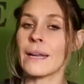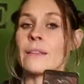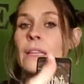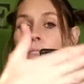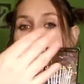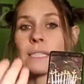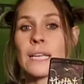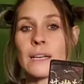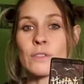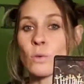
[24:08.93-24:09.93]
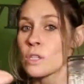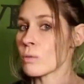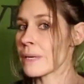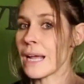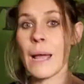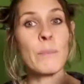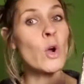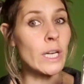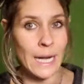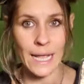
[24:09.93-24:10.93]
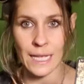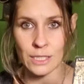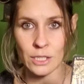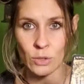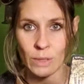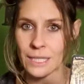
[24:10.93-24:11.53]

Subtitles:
And then there's the 10 of Swords where we put an end to it.